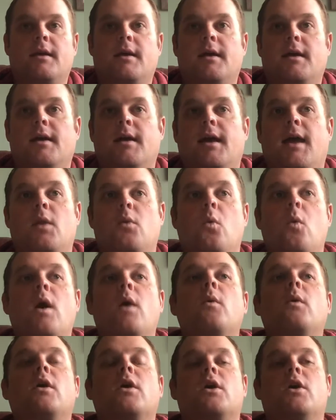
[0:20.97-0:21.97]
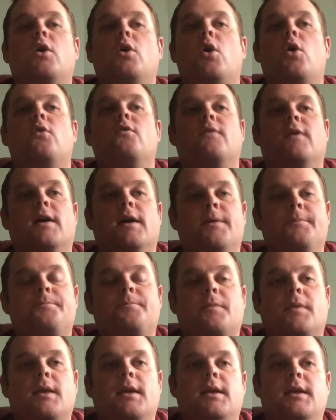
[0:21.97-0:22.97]
And what we'll go over
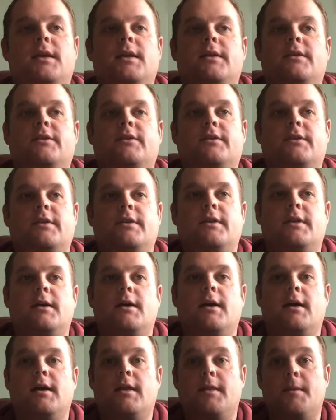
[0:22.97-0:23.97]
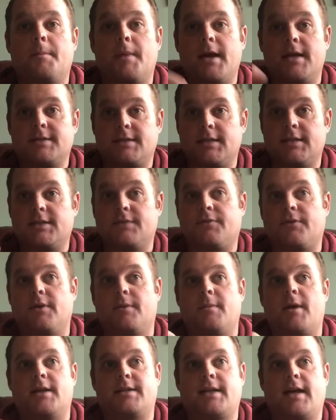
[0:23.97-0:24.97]
is the basis for
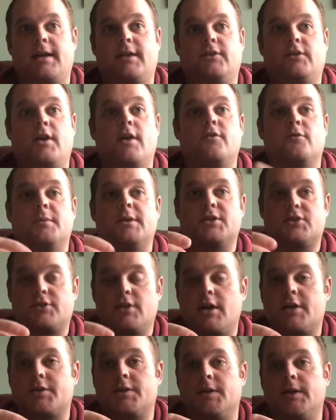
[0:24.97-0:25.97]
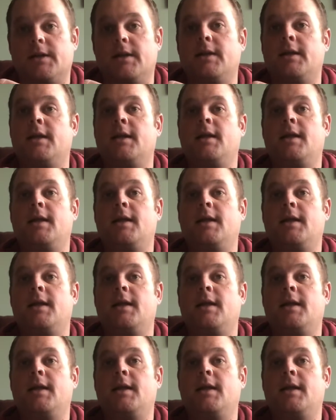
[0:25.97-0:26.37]
Montana's government structure